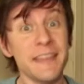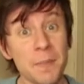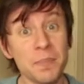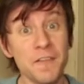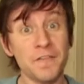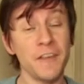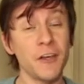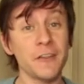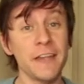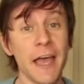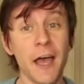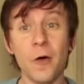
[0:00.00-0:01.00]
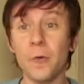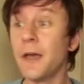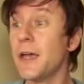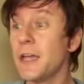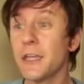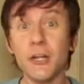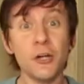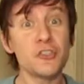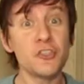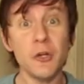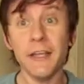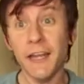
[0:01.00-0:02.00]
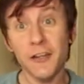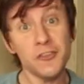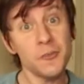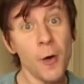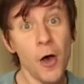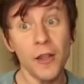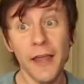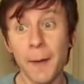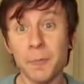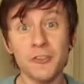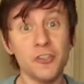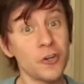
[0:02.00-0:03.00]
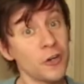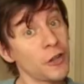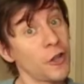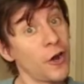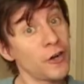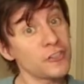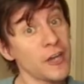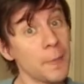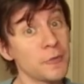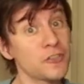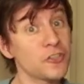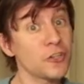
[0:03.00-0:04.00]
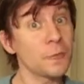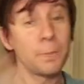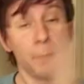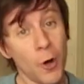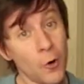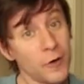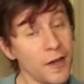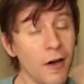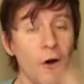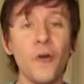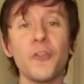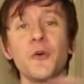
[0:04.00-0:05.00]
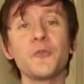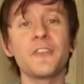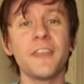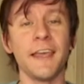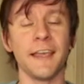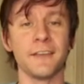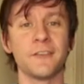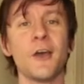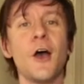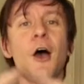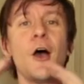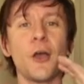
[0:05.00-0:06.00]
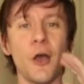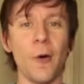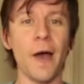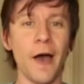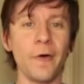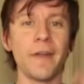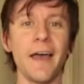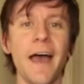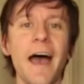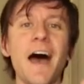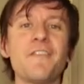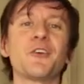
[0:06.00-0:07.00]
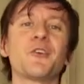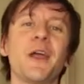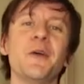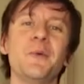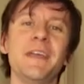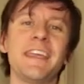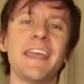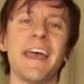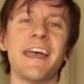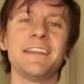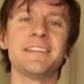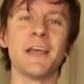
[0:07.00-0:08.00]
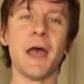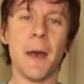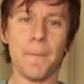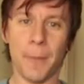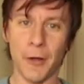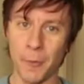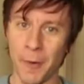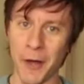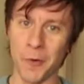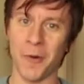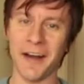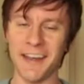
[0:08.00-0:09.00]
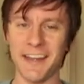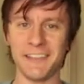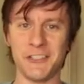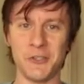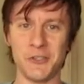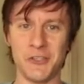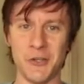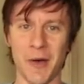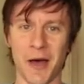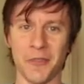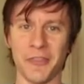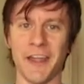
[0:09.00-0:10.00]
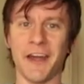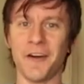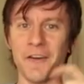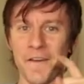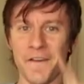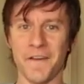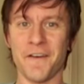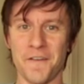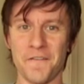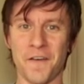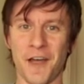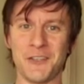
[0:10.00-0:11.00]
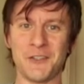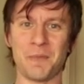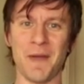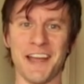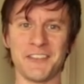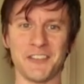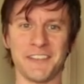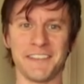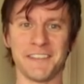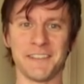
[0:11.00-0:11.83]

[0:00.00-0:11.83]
depth of field now, shooting at a small aperture and a large aperture, bokeh, all those things. Go out, have a great weekend, but no matter what it is you do out there, find your passion.